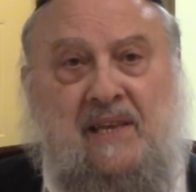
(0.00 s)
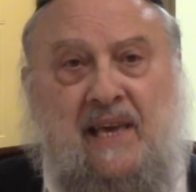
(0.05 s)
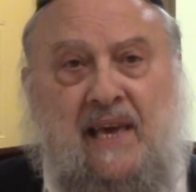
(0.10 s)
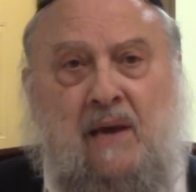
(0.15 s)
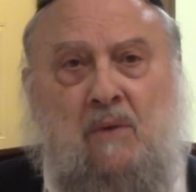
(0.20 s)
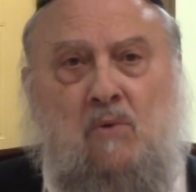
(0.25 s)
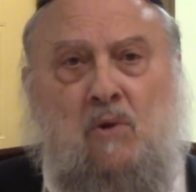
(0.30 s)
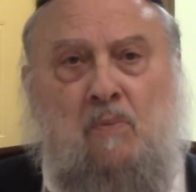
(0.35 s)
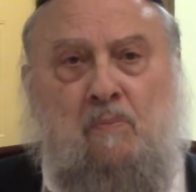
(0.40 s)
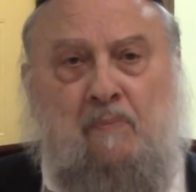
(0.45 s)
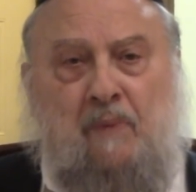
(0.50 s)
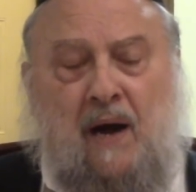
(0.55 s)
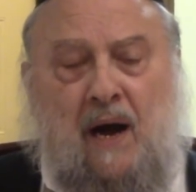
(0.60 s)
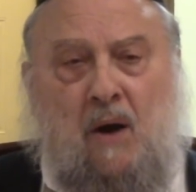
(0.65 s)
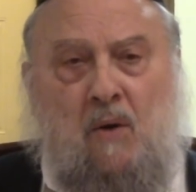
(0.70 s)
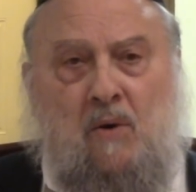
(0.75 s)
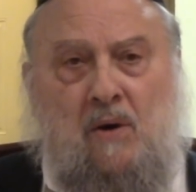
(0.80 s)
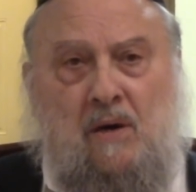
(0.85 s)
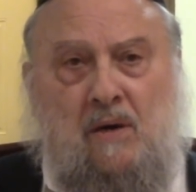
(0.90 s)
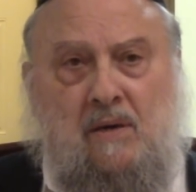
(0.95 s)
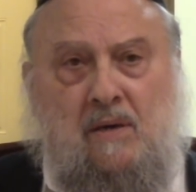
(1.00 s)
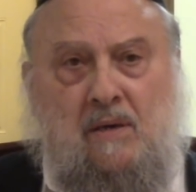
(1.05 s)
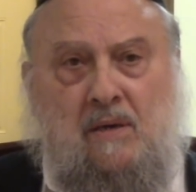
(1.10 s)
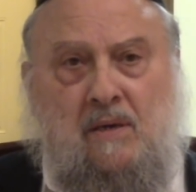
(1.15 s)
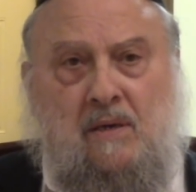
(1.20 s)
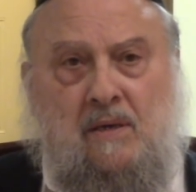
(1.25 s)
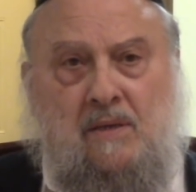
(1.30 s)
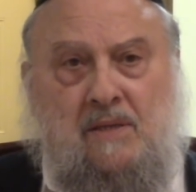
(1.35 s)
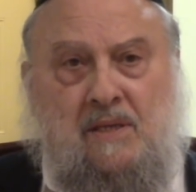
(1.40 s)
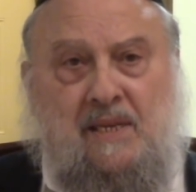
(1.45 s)
equal power
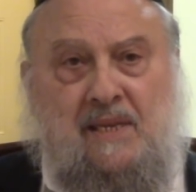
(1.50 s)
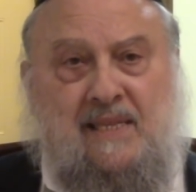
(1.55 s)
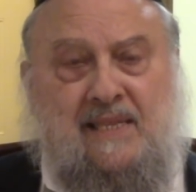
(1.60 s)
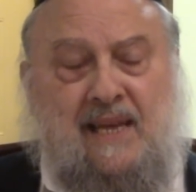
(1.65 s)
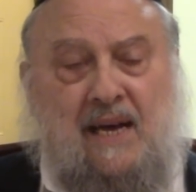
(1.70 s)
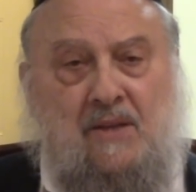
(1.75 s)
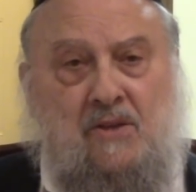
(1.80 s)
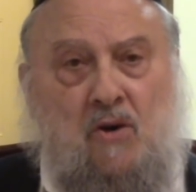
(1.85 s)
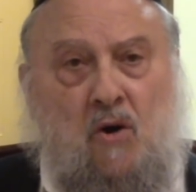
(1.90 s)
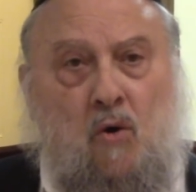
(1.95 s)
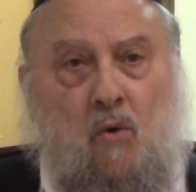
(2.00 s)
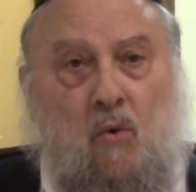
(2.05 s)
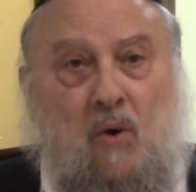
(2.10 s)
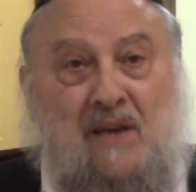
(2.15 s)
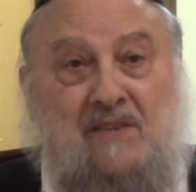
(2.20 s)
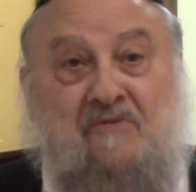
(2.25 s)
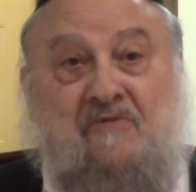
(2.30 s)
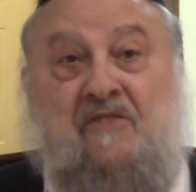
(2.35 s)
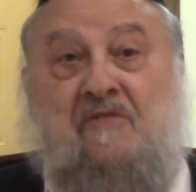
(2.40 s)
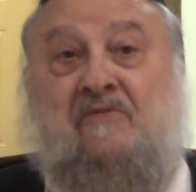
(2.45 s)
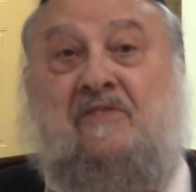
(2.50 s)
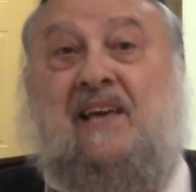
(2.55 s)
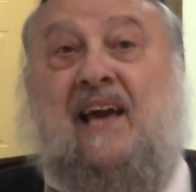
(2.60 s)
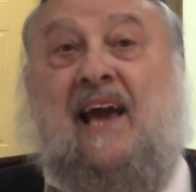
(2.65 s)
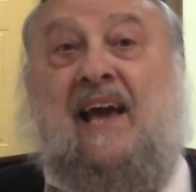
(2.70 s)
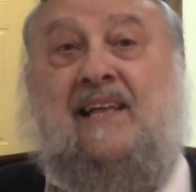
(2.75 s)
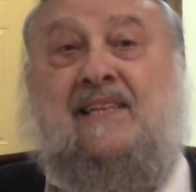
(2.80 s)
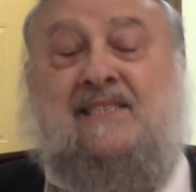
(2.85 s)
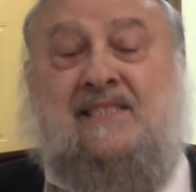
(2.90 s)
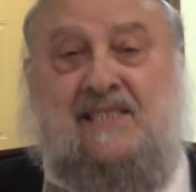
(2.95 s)
to Netanyahu, who has
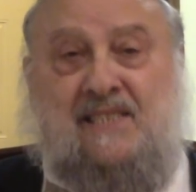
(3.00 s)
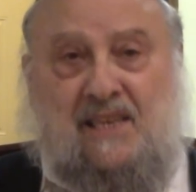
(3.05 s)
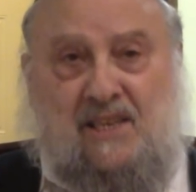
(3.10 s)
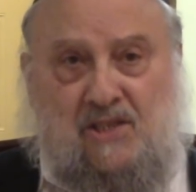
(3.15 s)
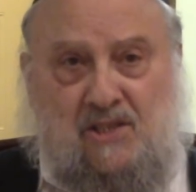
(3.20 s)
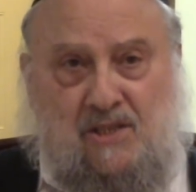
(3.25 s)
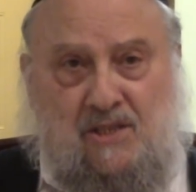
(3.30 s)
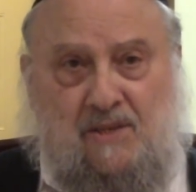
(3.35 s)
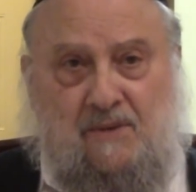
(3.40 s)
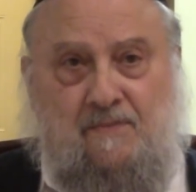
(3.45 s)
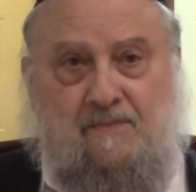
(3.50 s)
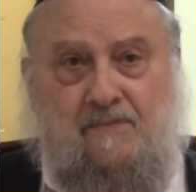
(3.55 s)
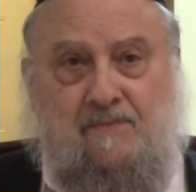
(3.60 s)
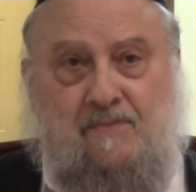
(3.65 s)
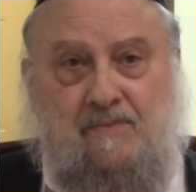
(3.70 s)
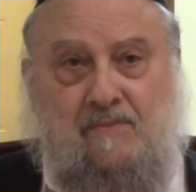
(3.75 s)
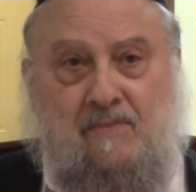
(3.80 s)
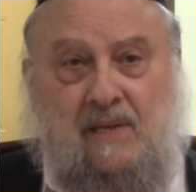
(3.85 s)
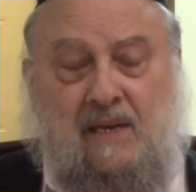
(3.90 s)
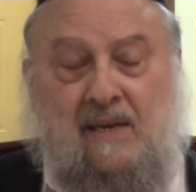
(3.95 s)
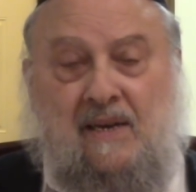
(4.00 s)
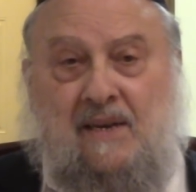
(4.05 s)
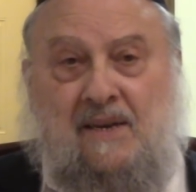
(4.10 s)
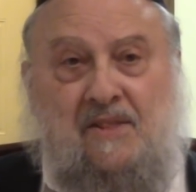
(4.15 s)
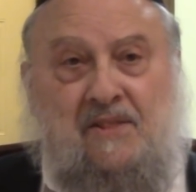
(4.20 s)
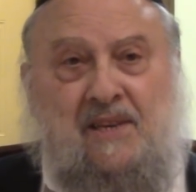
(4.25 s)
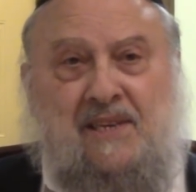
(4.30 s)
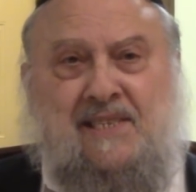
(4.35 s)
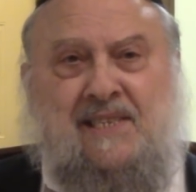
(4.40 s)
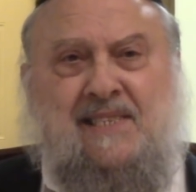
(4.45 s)
58 seats.
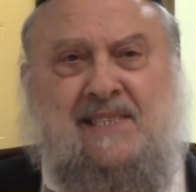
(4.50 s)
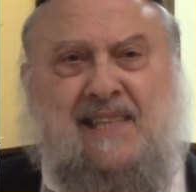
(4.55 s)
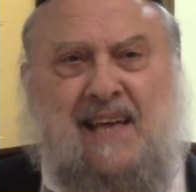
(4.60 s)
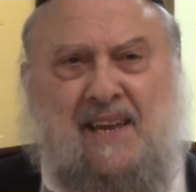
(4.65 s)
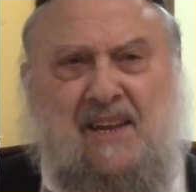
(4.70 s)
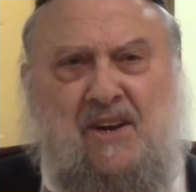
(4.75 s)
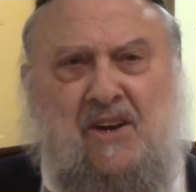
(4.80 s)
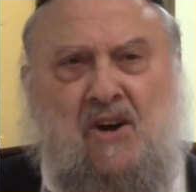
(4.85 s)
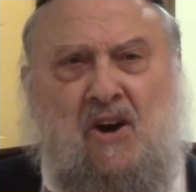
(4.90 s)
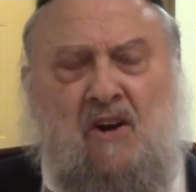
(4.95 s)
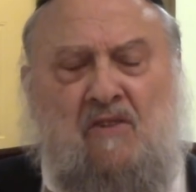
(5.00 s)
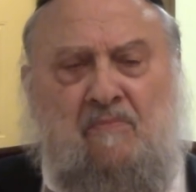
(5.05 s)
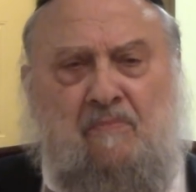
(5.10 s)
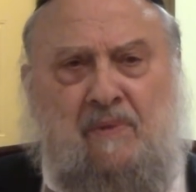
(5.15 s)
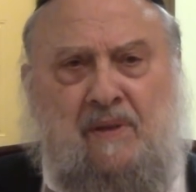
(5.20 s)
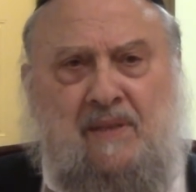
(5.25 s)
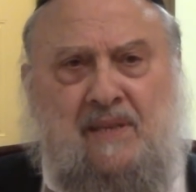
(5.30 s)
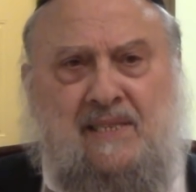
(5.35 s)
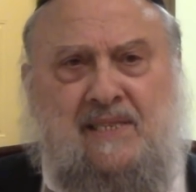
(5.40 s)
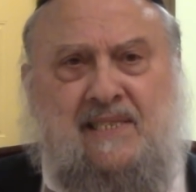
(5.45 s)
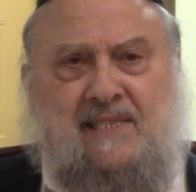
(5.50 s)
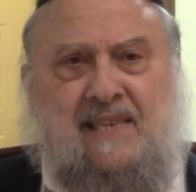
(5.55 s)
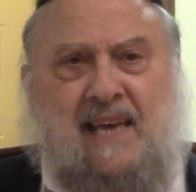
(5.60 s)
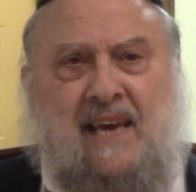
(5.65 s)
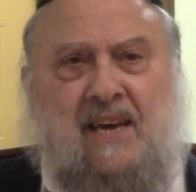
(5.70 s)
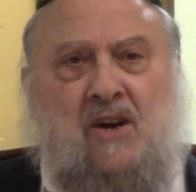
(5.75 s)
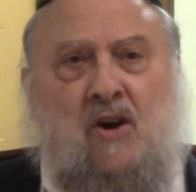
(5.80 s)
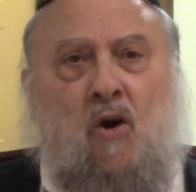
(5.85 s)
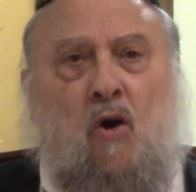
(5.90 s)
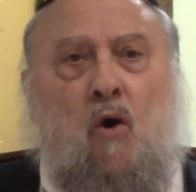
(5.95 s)
This is not a government, this is
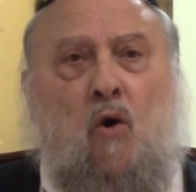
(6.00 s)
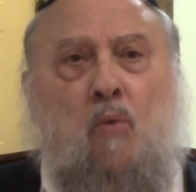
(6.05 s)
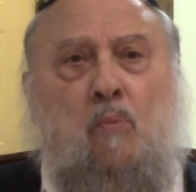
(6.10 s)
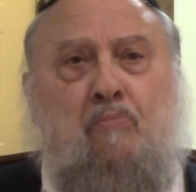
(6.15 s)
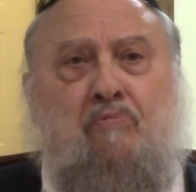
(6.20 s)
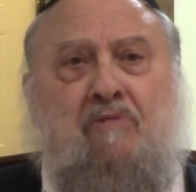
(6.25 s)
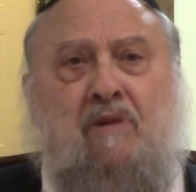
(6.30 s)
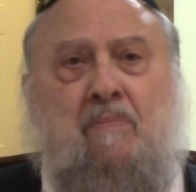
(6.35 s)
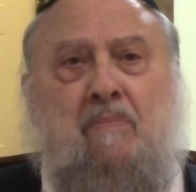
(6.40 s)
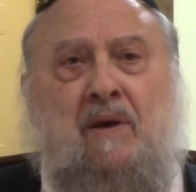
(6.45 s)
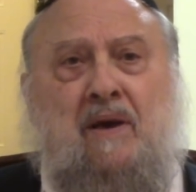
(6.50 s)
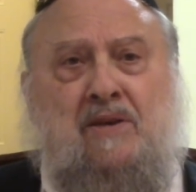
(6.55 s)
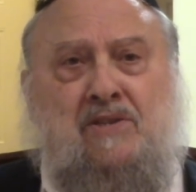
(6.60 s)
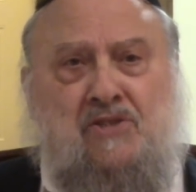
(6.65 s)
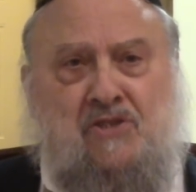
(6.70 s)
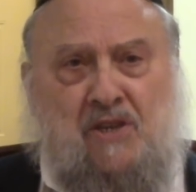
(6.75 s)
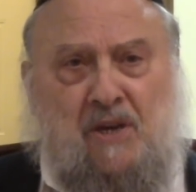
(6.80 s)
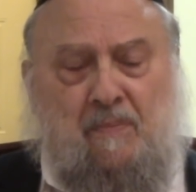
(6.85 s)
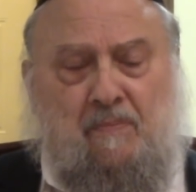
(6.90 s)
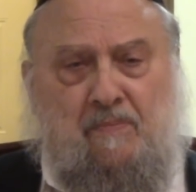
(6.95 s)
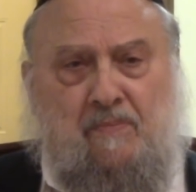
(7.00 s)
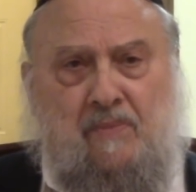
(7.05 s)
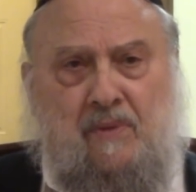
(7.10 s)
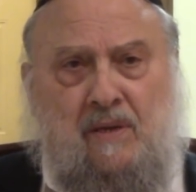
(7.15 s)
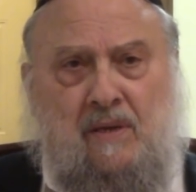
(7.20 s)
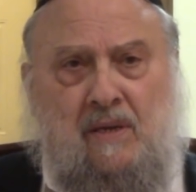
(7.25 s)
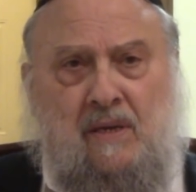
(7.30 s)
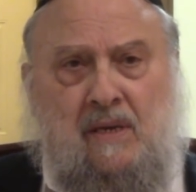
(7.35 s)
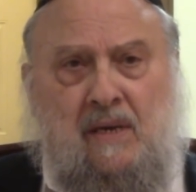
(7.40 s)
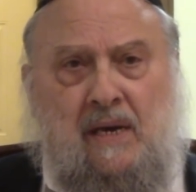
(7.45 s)
a co-premiership.
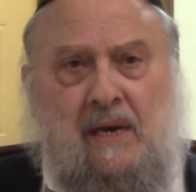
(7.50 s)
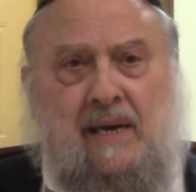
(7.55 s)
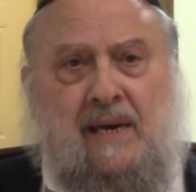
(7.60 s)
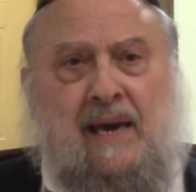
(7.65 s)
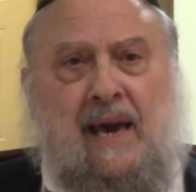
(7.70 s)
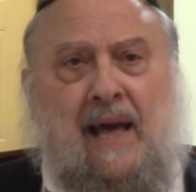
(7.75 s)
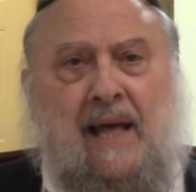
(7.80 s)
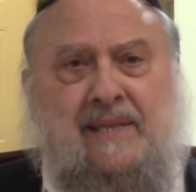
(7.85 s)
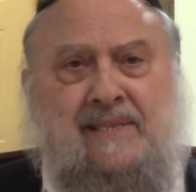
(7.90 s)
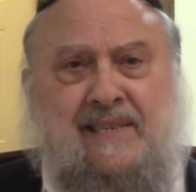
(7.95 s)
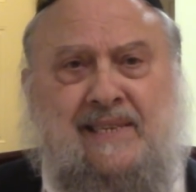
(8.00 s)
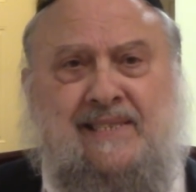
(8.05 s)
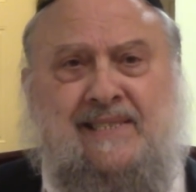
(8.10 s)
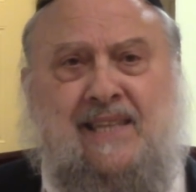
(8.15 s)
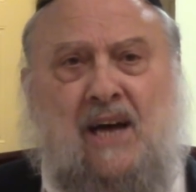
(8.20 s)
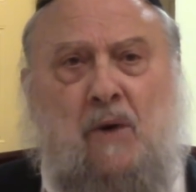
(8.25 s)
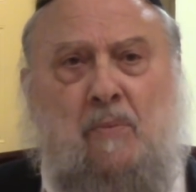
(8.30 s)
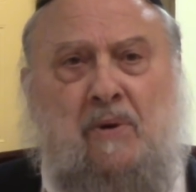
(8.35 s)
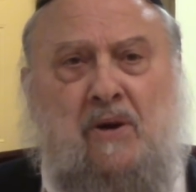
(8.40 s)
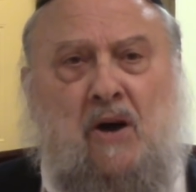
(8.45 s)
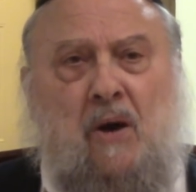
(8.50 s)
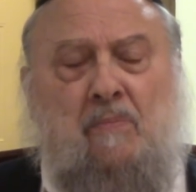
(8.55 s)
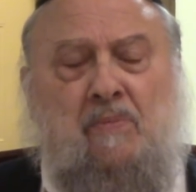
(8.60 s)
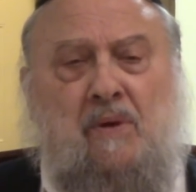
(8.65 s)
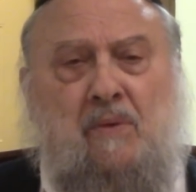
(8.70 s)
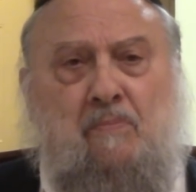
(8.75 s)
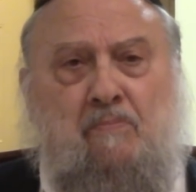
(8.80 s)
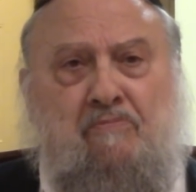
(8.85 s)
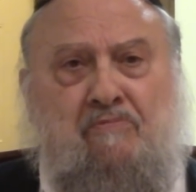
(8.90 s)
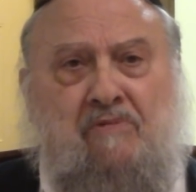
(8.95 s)
Gantz has now become the